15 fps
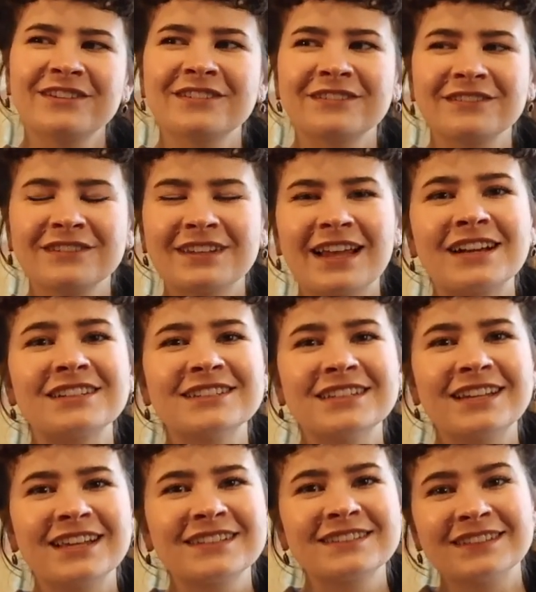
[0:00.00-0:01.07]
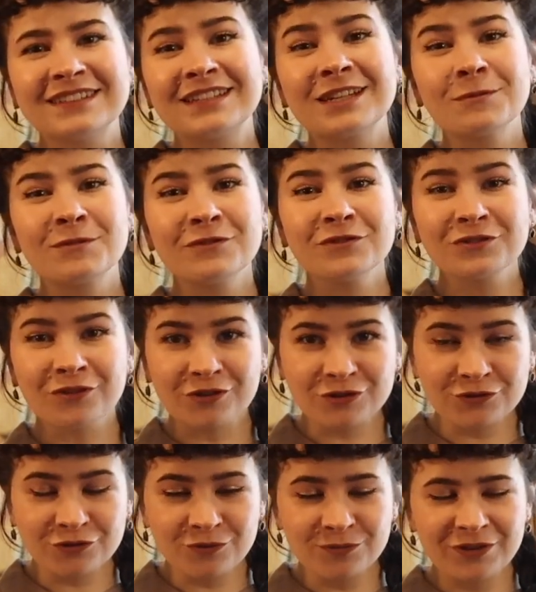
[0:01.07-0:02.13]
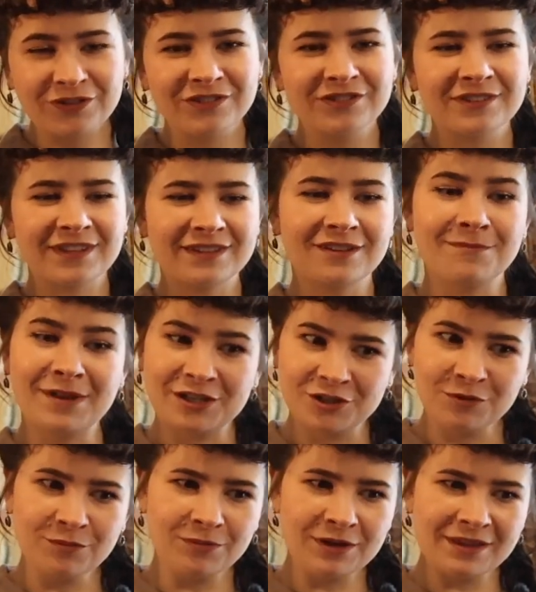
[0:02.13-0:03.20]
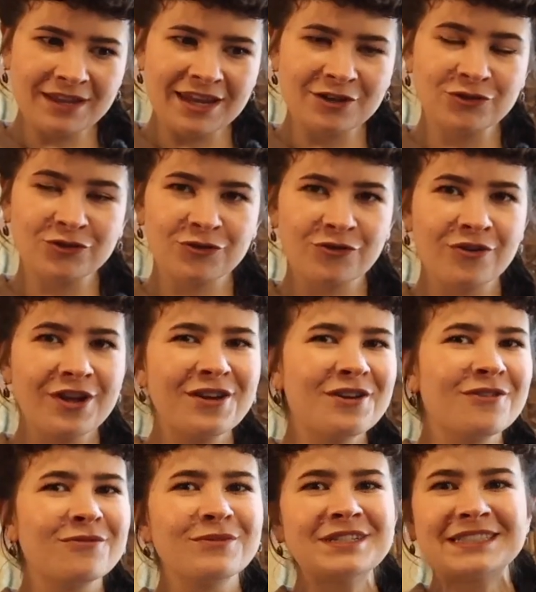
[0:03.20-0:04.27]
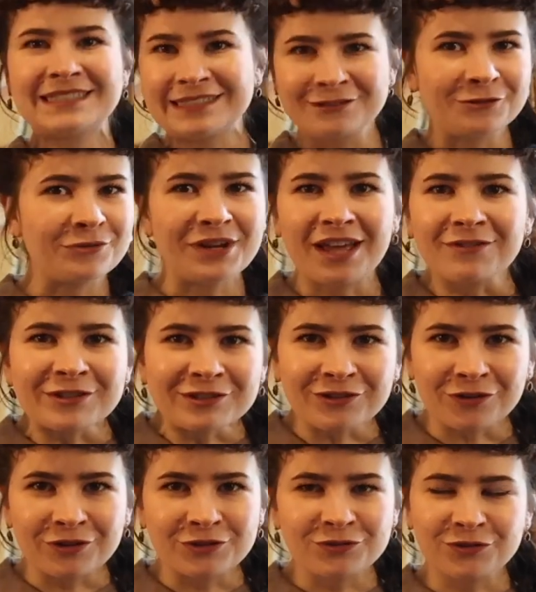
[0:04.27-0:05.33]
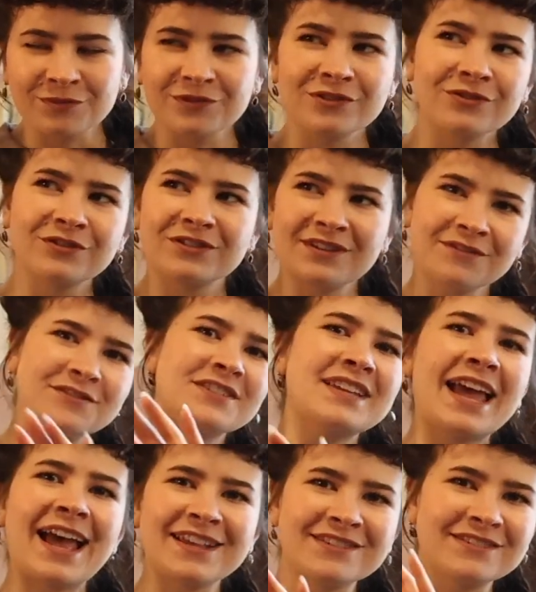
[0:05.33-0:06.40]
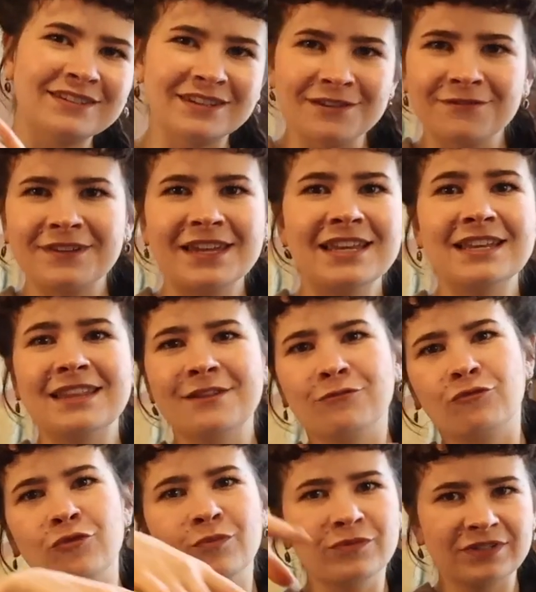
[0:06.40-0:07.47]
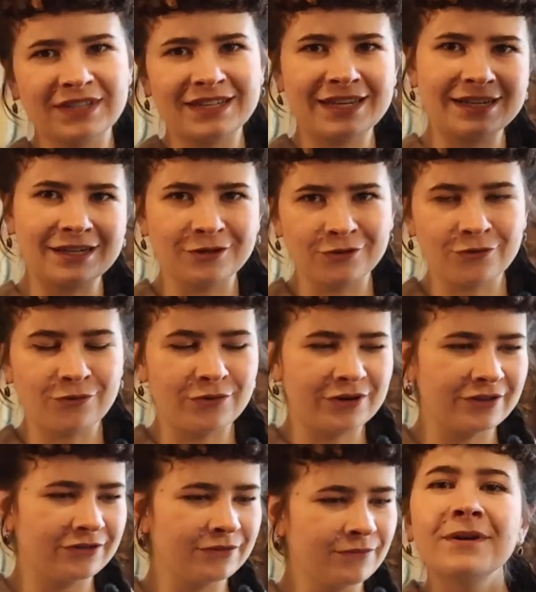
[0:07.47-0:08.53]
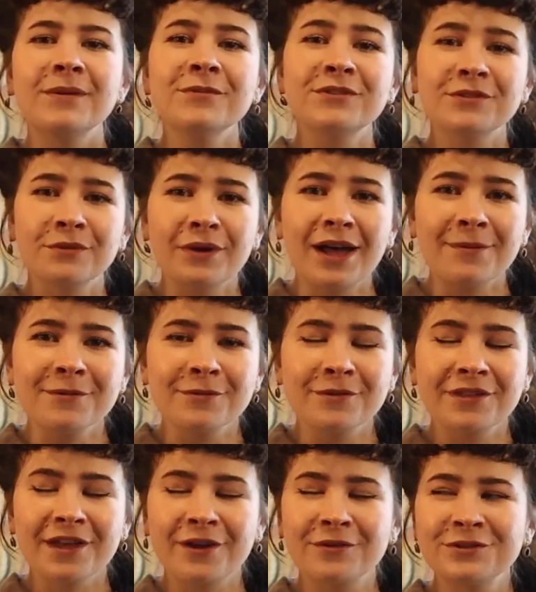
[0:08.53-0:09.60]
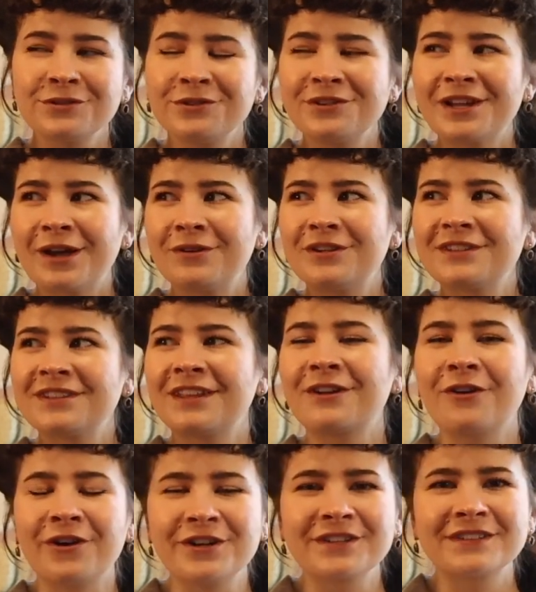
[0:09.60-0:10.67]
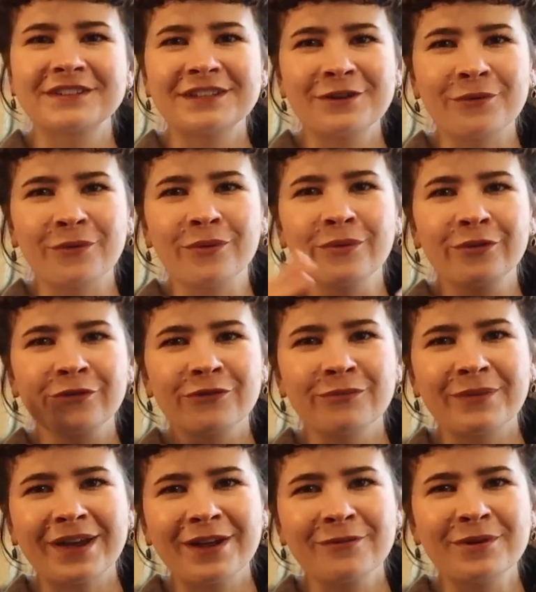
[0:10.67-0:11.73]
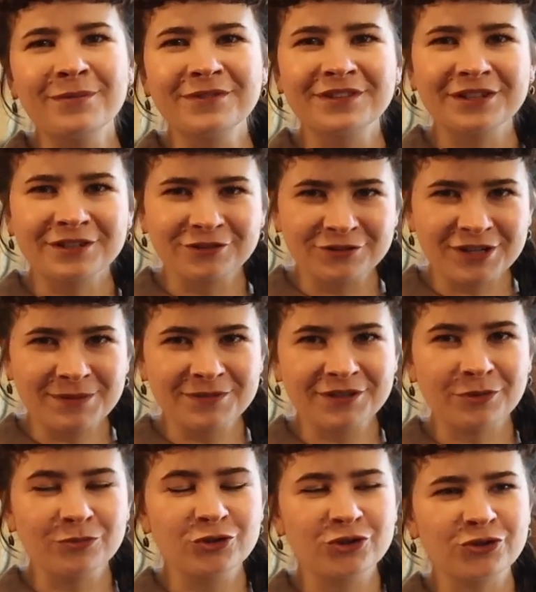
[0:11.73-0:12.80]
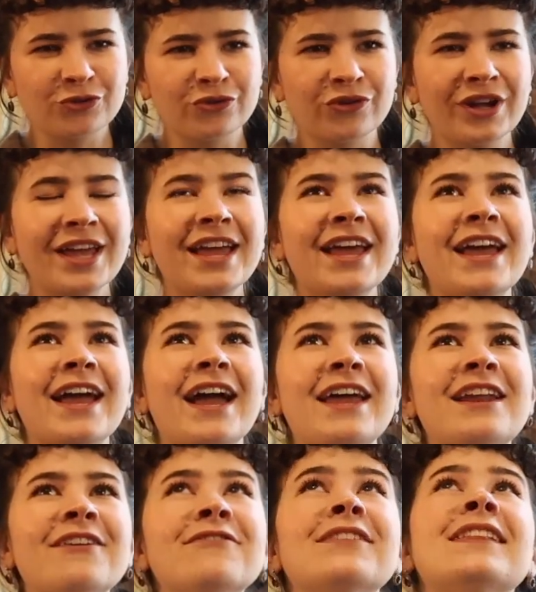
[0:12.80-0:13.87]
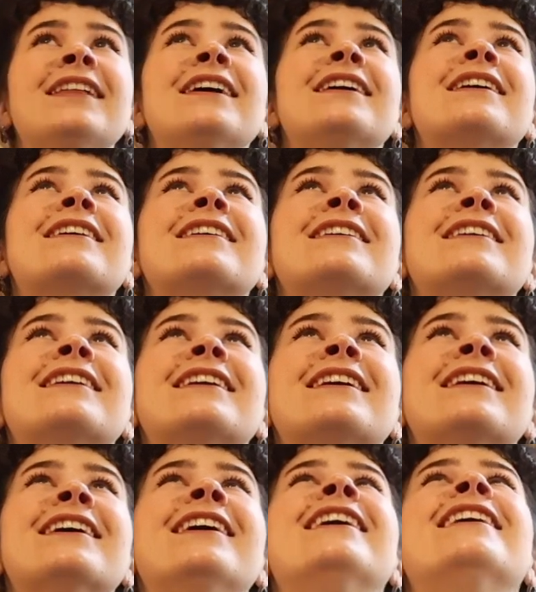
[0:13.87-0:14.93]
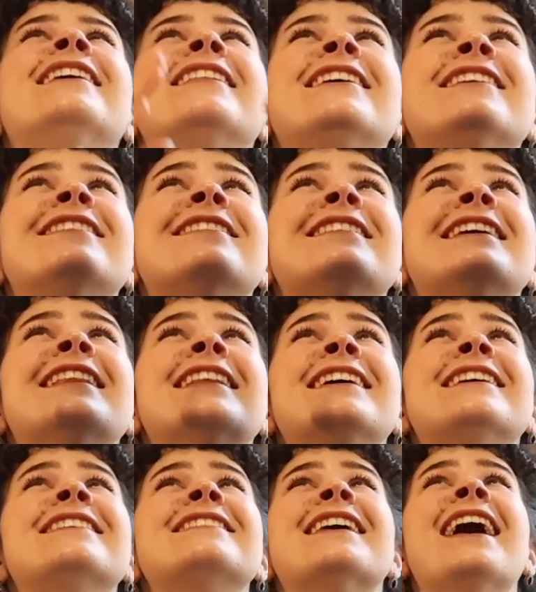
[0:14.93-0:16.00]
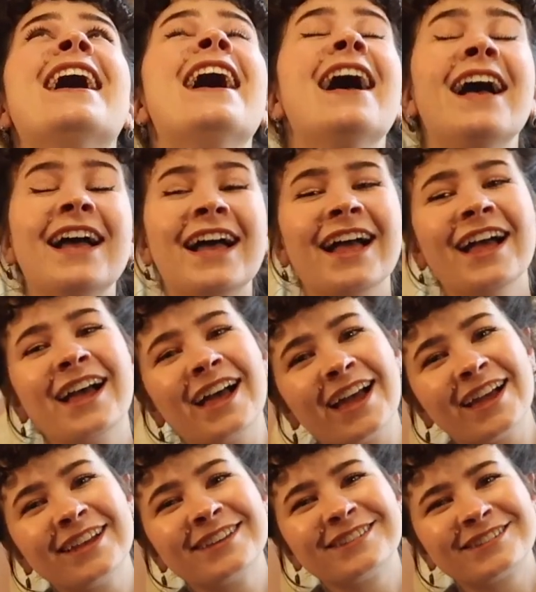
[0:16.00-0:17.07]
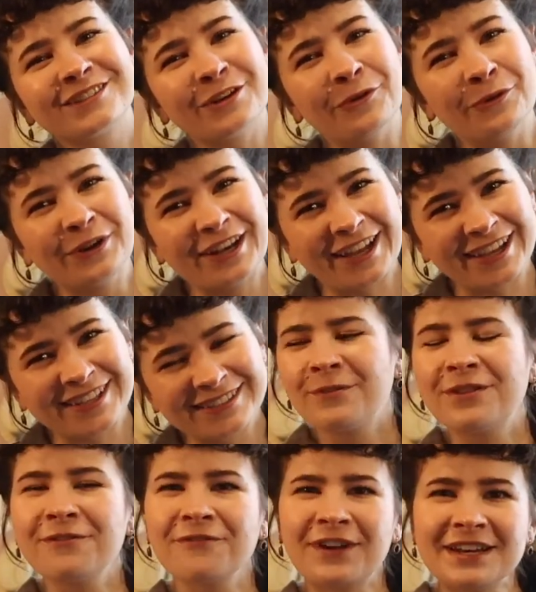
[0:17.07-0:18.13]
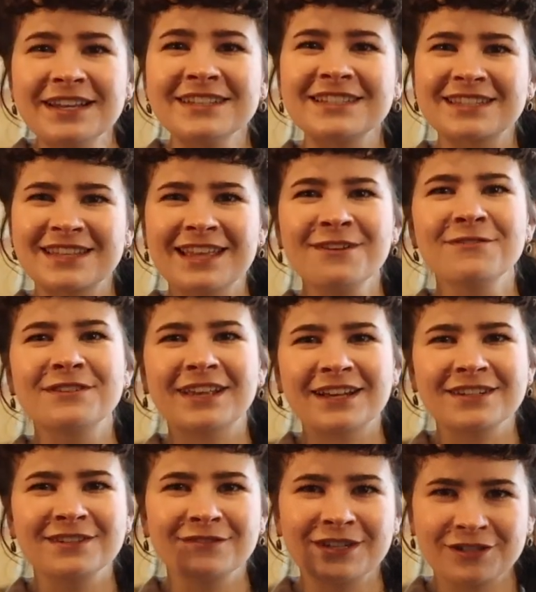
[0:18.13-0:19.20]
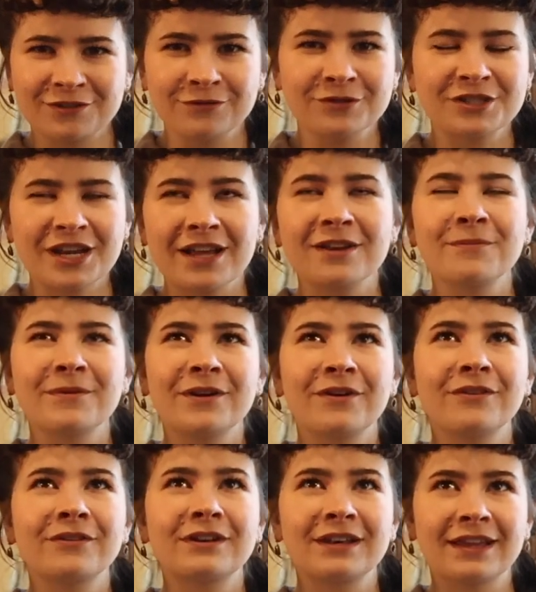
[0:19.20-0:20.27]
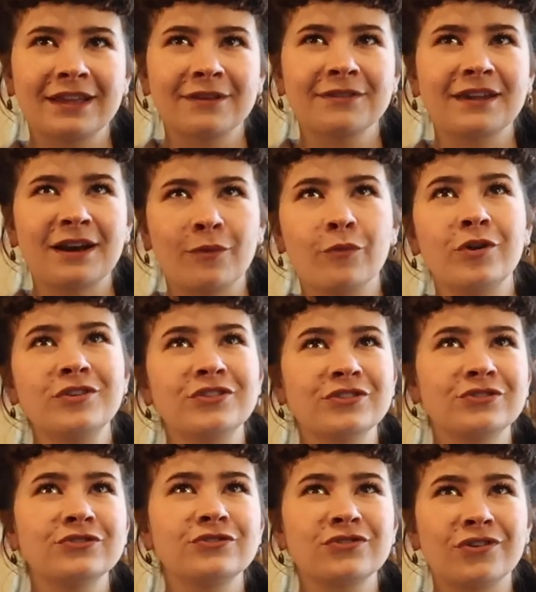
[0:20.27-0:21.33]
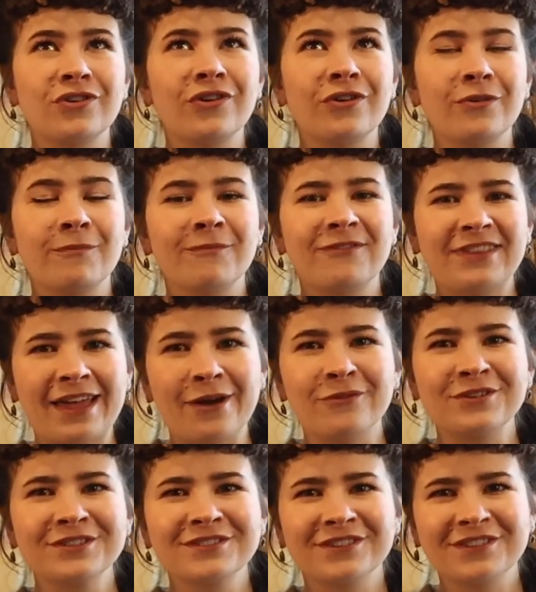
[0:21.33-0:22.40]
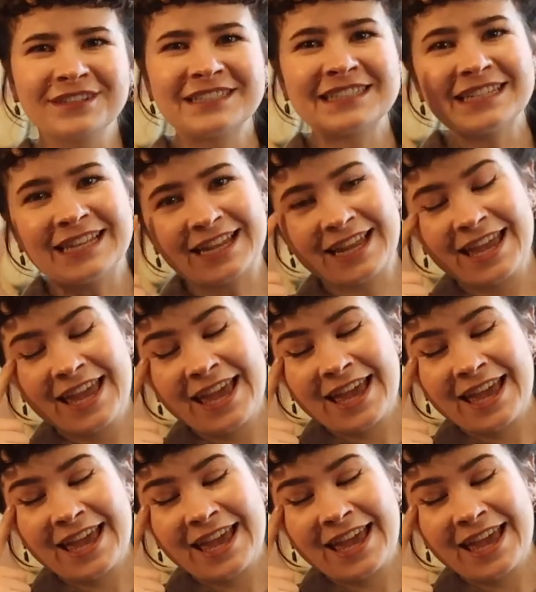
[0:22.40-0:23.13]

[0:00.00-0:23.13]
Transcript: So it's actually like still a little bit of storage room, because as I mentioned in the intro, we still don't have a storage room, so stuff just has to live in the rooms in like little corners. But I'm so happy with how it turned out. It's like honestly all of my whimsical dreams come true, and I feel like the ceiling is so nice. But the funniest thing was actually when I told Jack about like that I wanted to draw flowers on the ceiling.